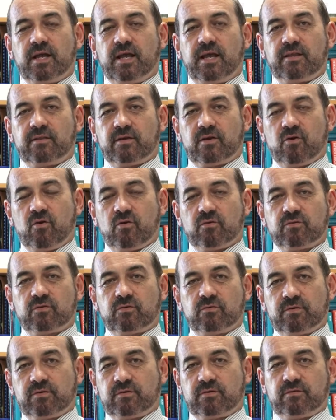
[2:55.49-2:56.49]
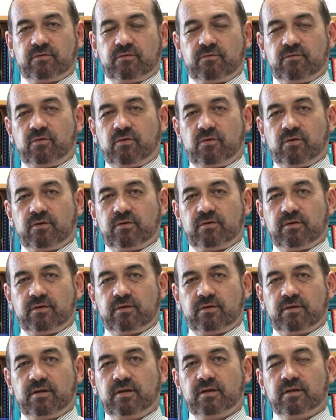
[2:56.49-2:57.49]
and the consequences of
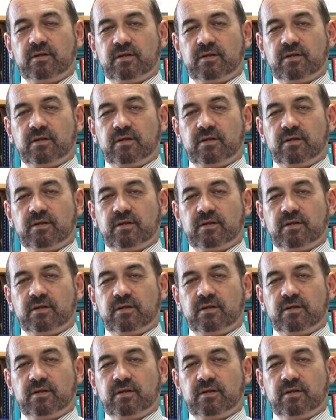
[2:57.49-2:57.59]
Turnitin